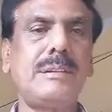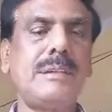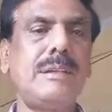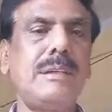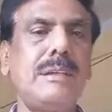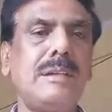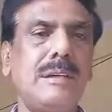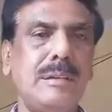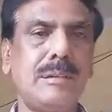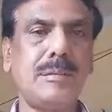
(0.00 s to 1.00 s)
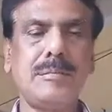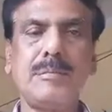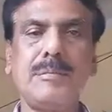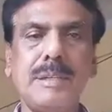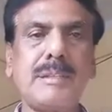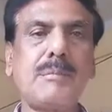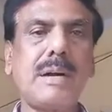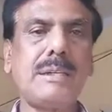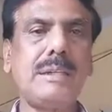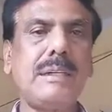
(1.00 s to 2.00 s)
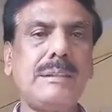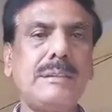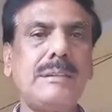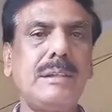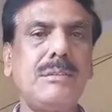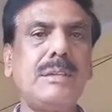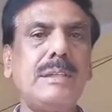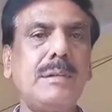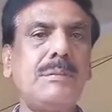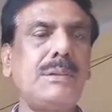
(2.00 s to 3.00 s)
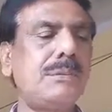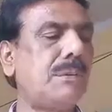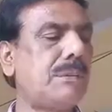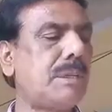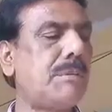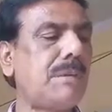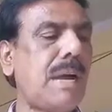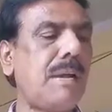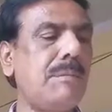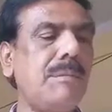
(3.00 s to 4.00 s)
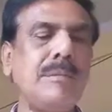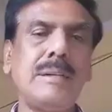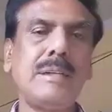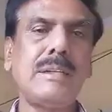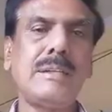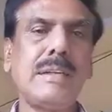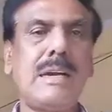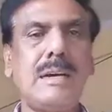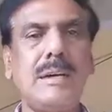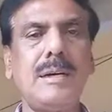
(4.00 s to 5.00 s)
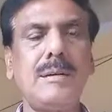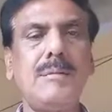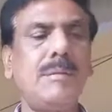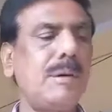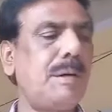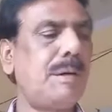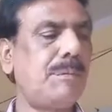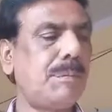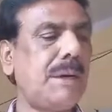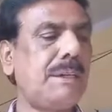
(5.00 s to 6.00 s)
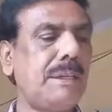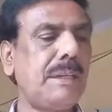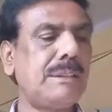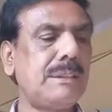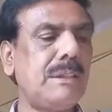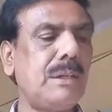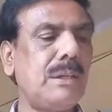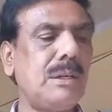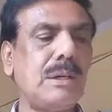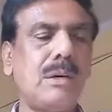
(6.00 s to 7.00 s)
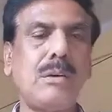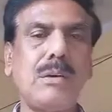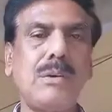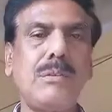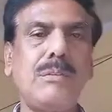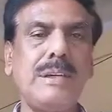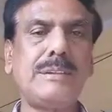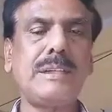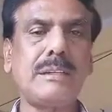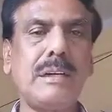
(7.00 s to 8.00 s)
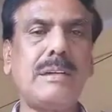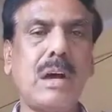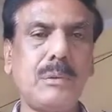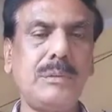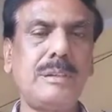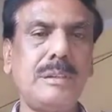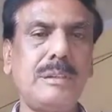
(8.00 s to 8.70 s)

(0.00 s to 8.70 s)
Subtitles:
mud particles, if you keep it for some time, the particles will settle down.